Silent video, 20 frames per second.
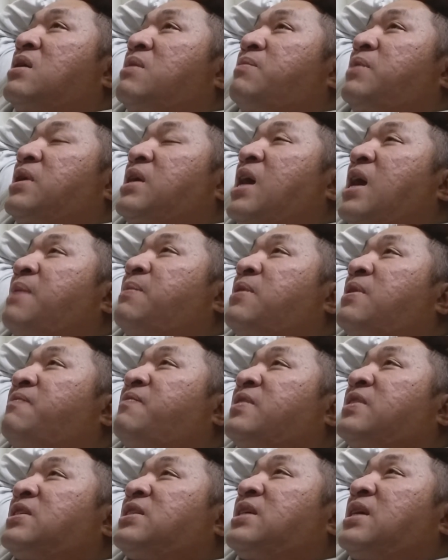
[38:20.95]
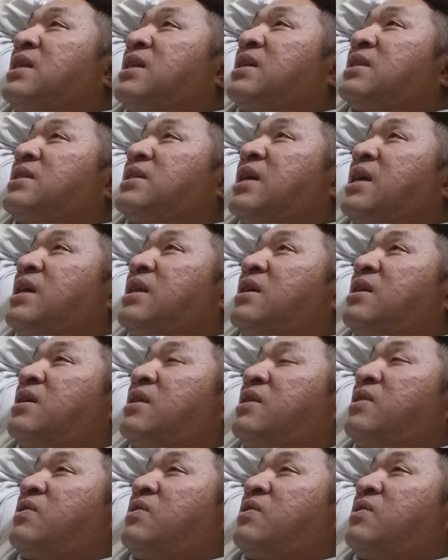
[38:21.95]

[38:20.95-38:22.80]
became the facilitator of the